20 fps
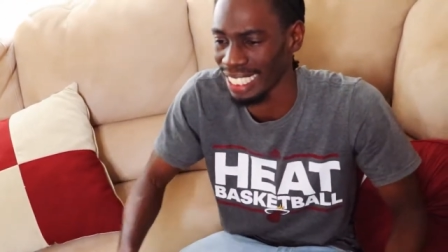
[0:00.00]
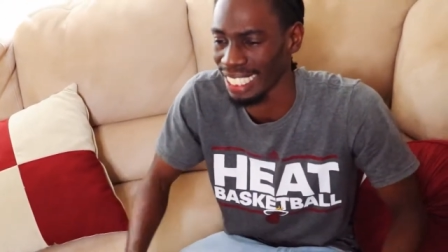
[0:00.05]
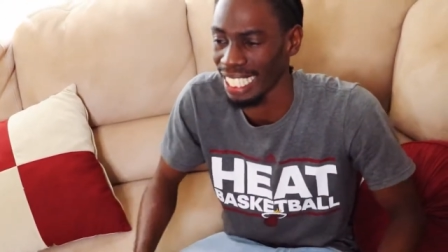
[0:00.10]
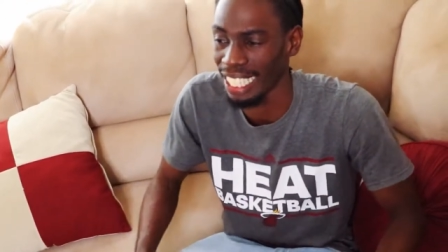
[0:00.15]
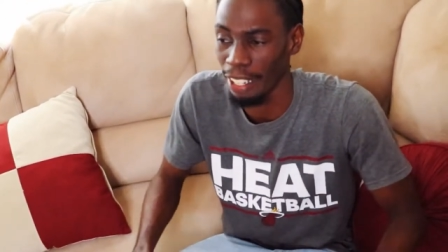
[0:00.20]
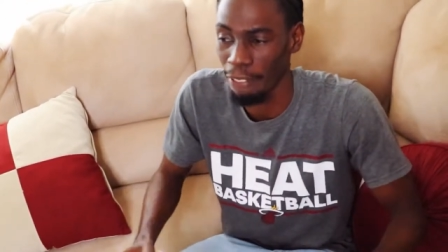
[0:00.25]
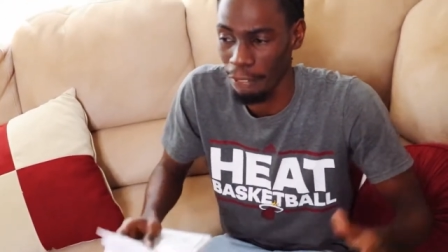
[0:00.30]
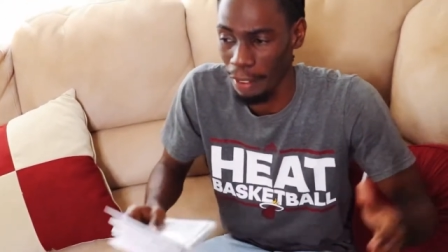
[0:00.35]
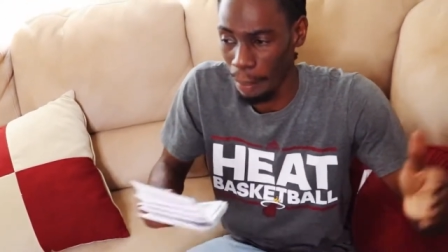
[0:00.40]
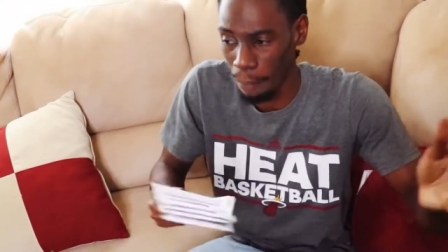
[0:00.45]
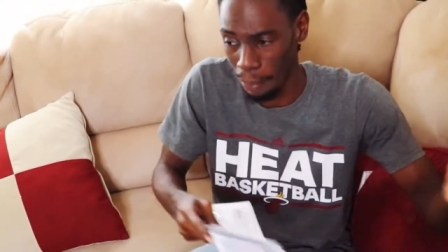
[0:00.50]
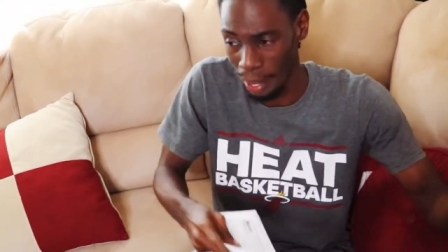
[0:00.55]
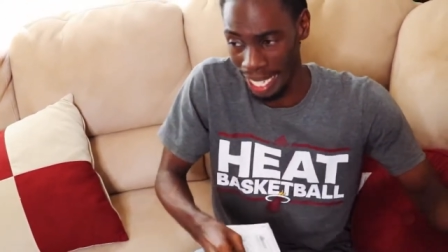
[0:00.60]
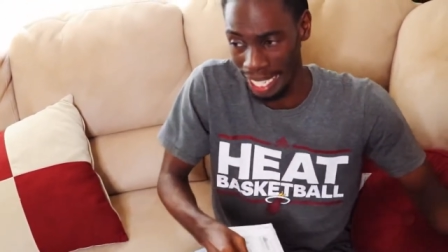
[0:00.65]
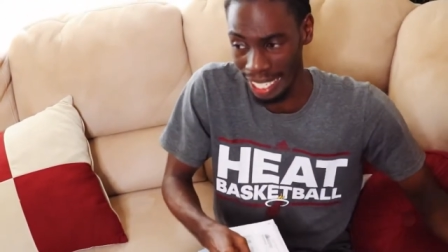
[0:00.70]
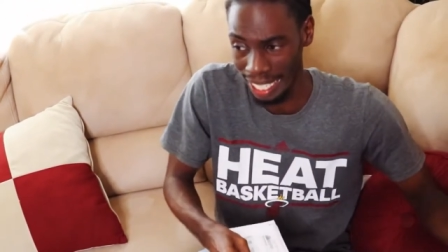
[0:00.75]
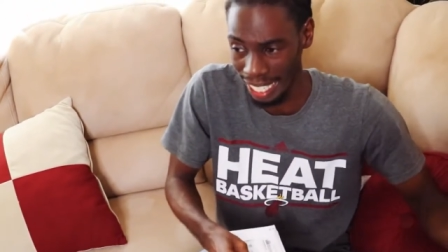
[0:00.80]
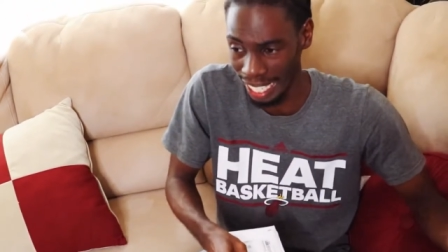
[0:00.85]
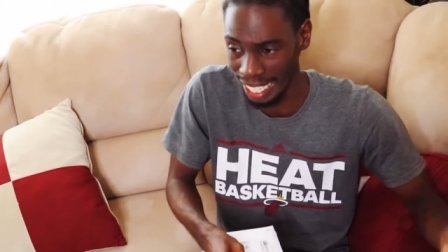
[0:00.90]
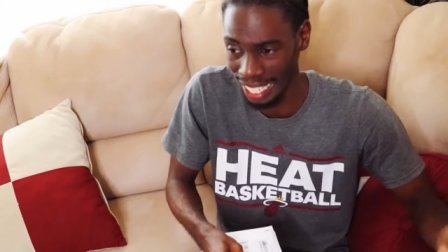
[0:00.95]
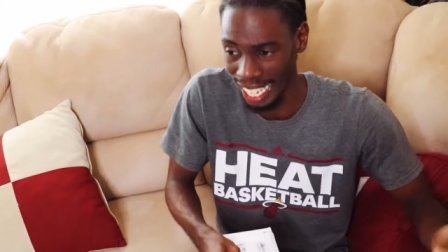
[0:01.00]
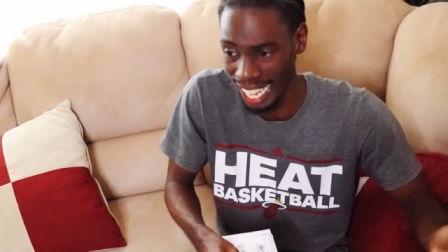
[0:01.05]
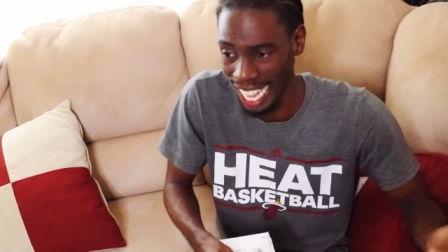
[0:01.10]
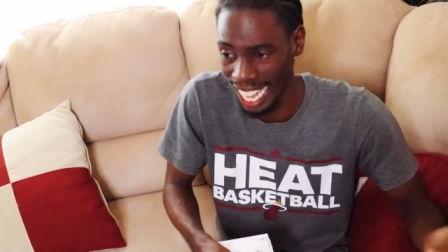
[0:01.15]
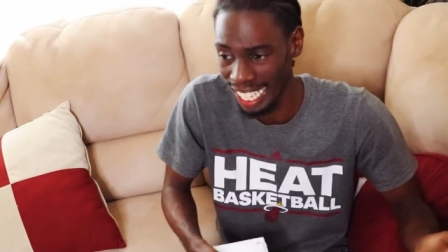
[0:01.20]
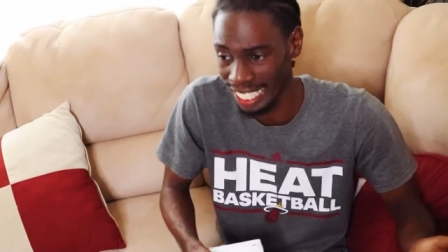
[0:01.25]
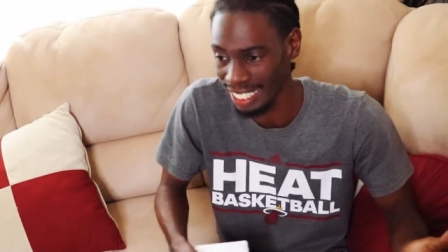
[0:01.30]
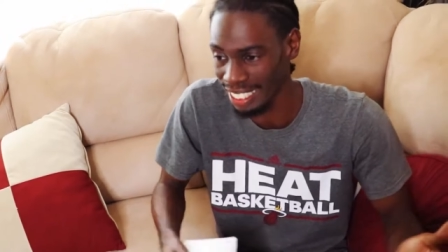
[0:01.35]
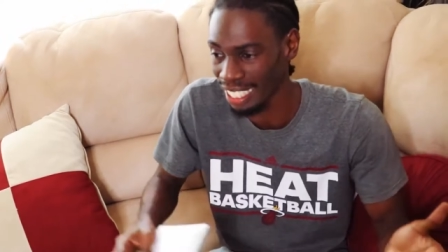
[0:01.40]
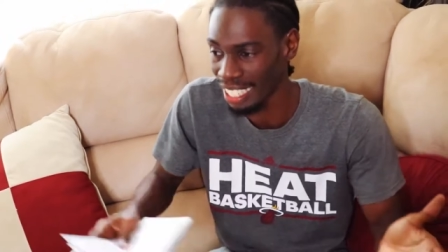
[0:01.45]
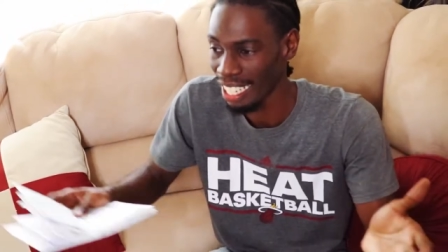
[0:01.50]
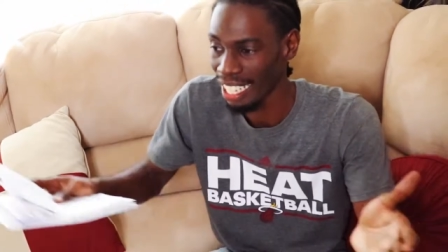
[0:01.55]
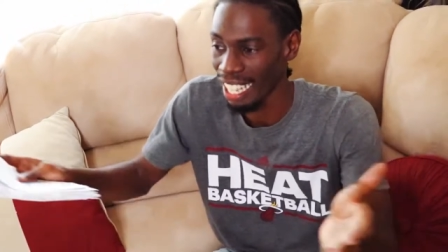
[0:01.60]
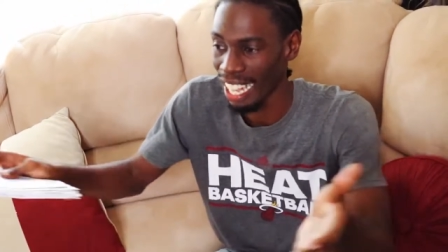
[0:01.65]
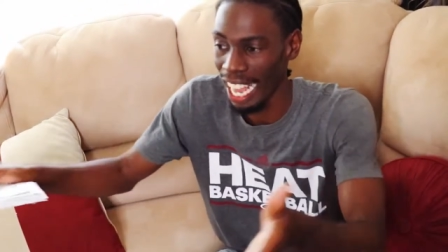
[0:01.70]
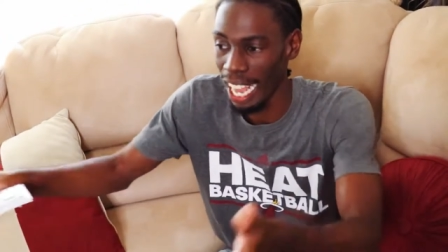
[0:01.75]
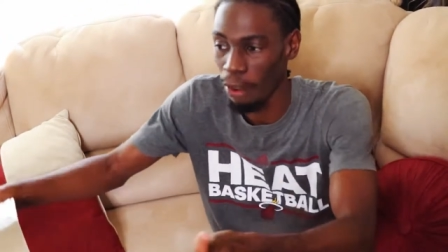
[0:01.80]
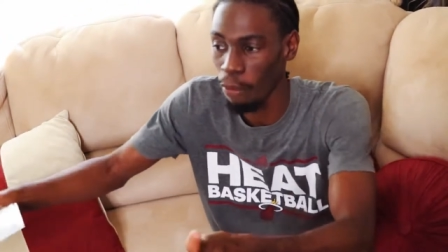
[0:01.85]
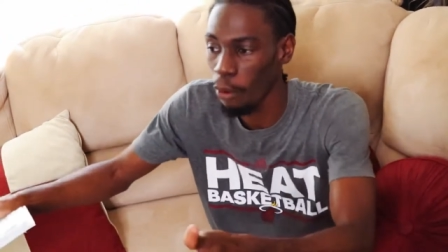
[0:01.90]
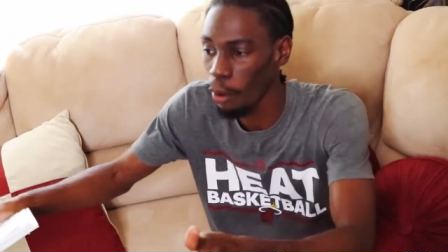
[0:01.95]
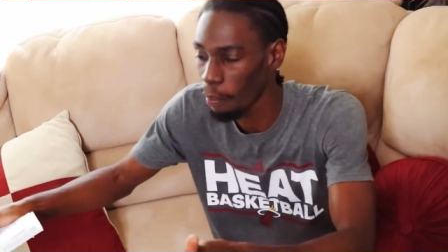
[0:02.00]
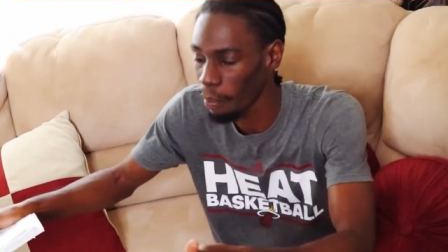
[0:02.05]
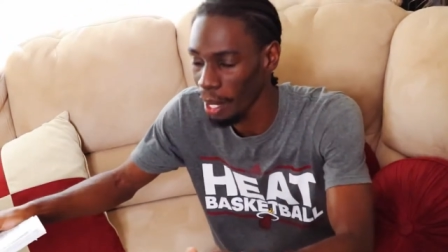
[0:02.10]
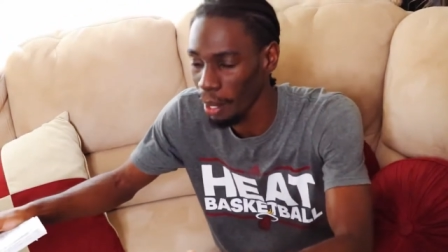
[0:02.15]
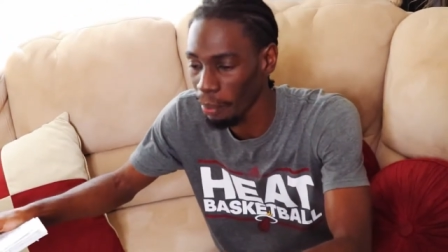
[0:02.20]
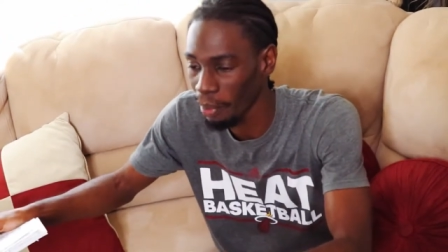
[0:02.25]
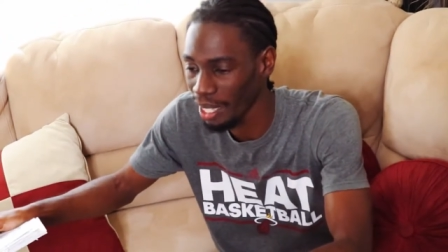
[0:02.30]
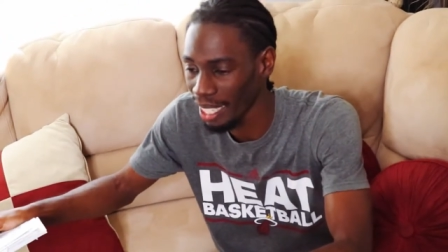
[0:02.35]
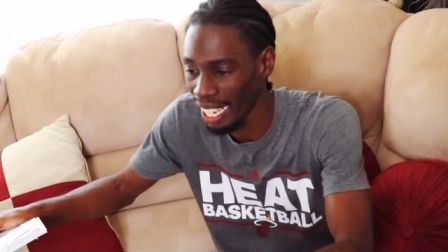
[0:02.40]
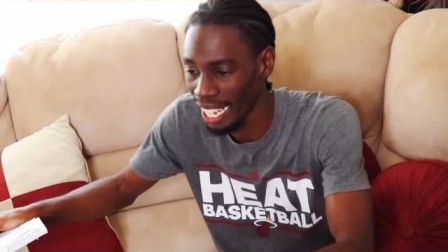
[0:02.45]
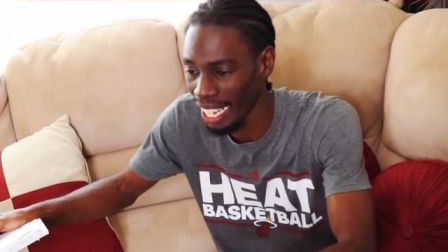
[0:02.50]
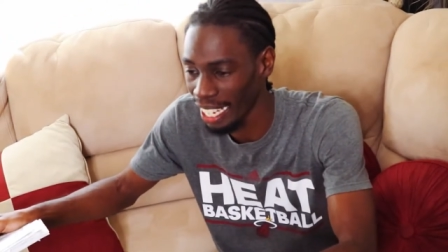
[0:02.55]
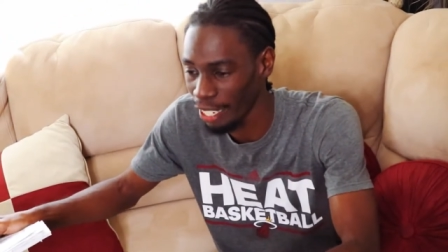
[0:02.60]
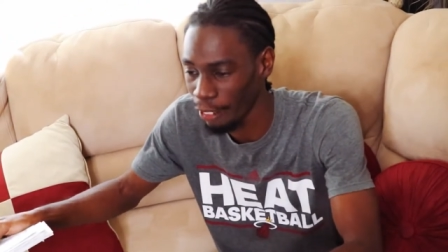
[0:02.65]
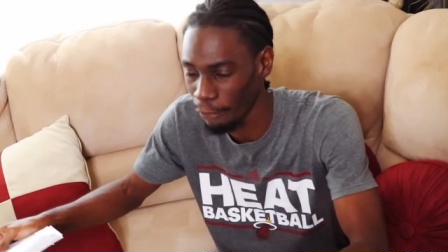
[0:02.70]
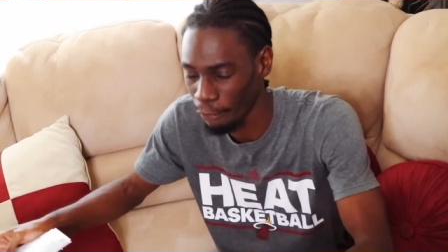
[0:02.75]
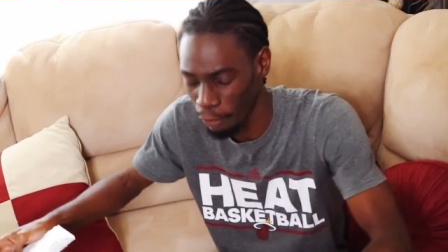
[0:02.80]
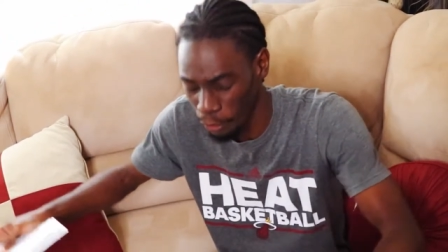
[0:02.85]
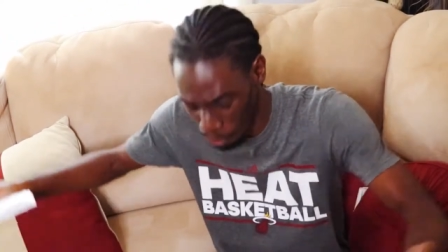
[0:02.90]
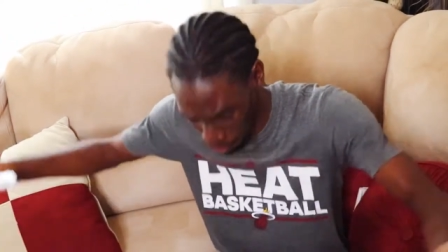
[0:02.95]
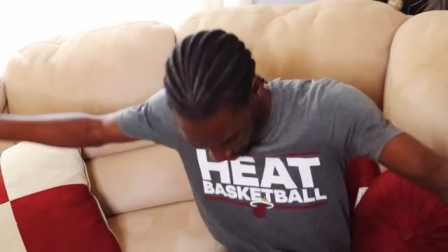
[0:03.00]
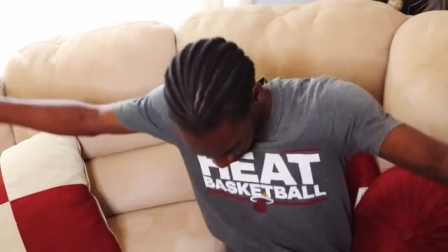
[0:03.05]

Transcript: And if I pay to get gas, I won't be able to get any food.